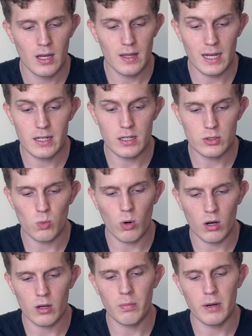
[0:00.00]
That does
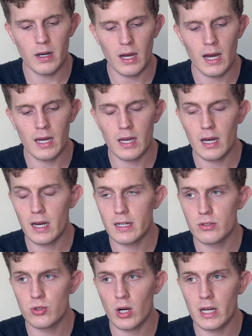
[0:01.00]
work, but I
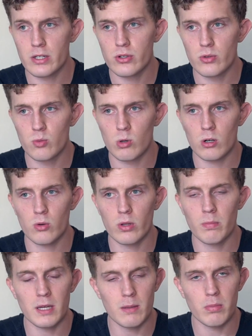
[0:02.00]
try to work
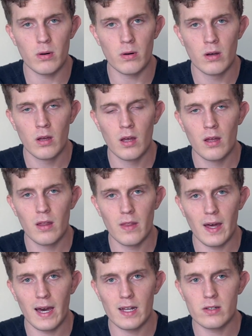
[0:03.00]
with people
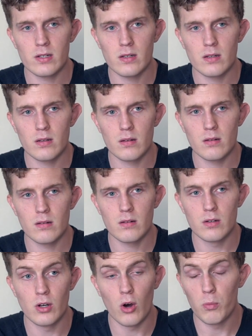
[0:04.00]
that
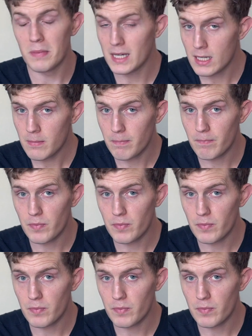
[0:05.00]
know me.